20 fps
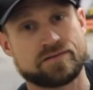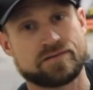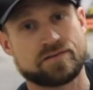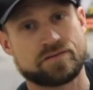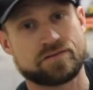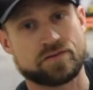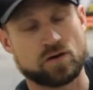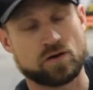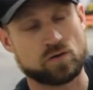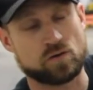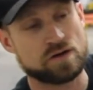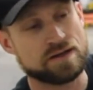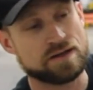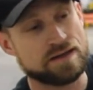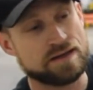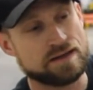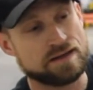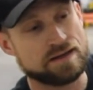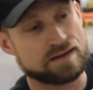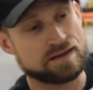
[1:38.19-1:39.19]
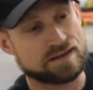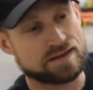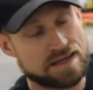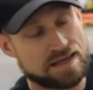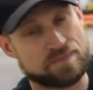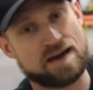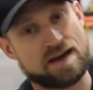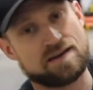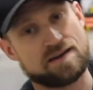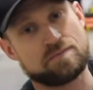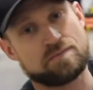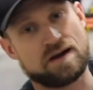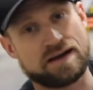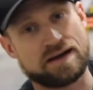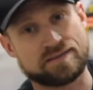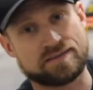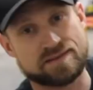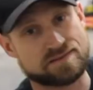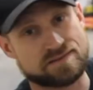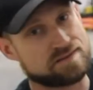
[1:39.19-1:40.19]
So keep that in
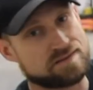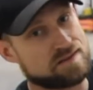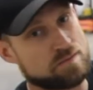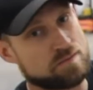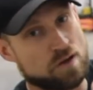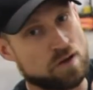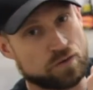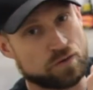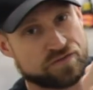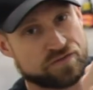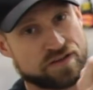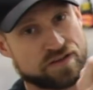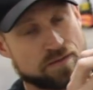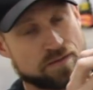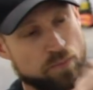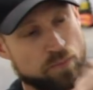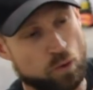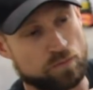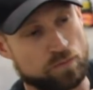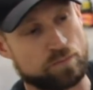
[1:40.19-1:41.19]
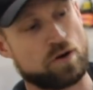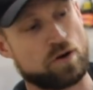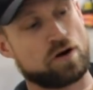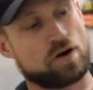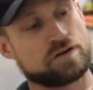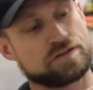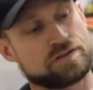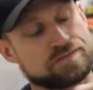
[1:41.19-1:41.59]
mind. This is the most important part.